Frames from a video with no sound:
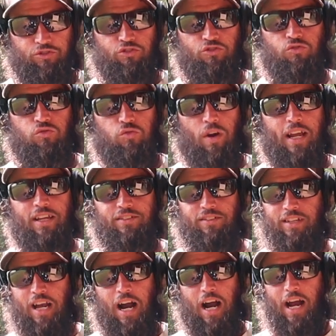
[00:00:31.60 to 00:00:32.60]

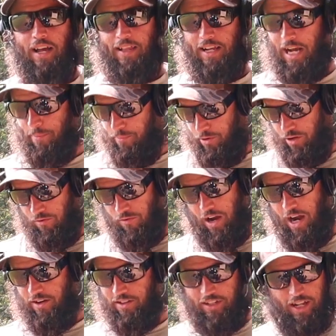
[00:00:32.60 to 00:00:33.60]
crazy high. Like I put a
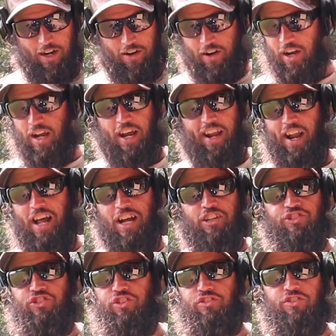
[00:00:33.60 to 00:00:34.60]
round in there and I
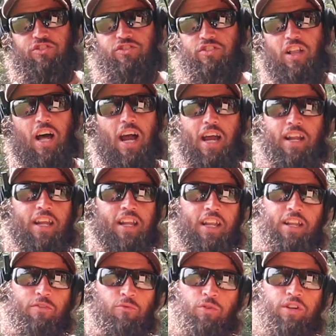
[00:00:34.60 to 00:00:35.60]
shook the slide and
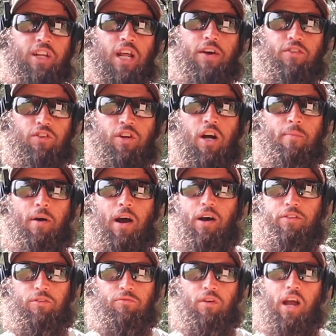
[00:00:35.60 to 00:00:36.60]
it would never come
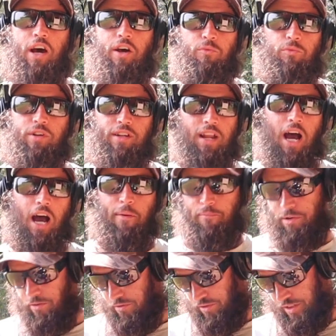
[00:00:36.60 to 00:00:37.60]
out. The round would not
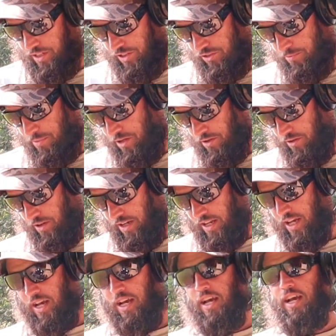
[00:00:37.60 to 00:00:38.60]
be released, period.
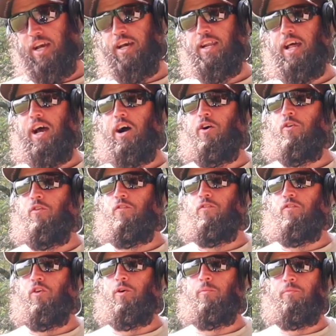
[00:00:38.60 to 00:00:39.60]
Now,
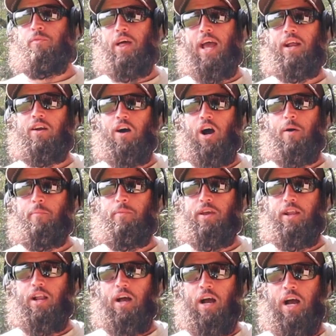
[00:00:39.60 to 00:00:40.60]
from that
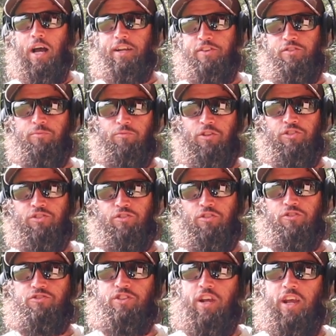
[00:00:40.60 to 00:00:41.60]
comment, I did some
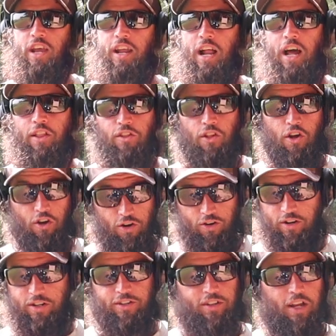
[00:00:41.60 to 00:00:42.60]
research and I
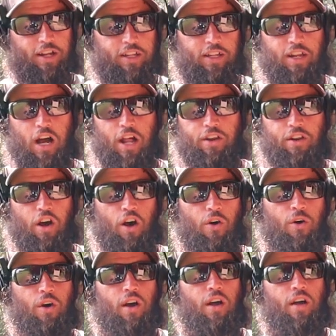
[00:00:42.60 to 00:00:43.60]
learned, because I did not
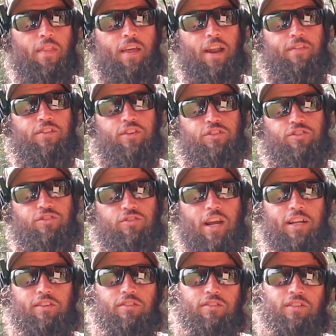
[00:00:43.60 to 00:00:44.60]
know, that if the
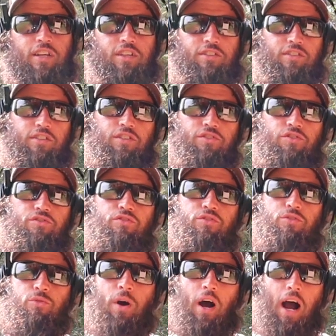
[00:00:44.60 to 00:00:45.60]
extractor tension is
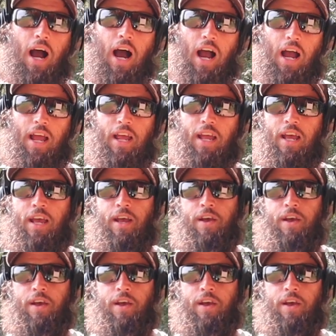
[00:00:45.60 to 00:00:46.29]
too high,